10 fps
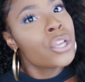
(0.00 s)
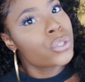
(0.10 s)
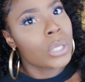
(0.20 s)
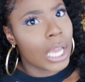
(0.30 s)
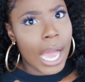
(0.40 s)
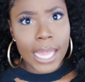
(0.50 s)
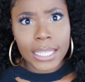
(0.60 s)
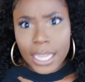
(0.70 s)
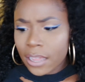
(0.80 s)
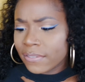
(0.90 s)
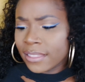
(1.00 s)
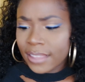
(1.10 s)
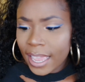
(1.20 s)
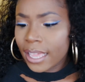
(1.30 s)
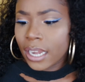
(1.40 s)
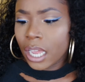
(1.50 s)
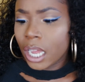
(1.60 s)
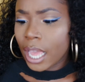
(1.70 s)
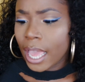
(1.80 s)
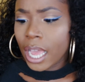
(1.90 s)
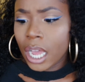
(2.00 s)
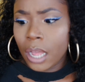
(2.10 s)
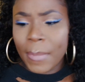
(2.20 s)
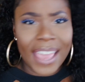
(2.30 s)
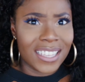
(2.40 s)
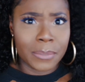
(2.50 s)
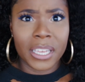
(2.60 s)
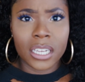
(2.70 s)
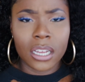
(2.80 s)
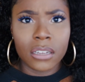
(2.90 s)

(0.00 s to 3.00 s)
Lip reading: So yeah, I love that aspect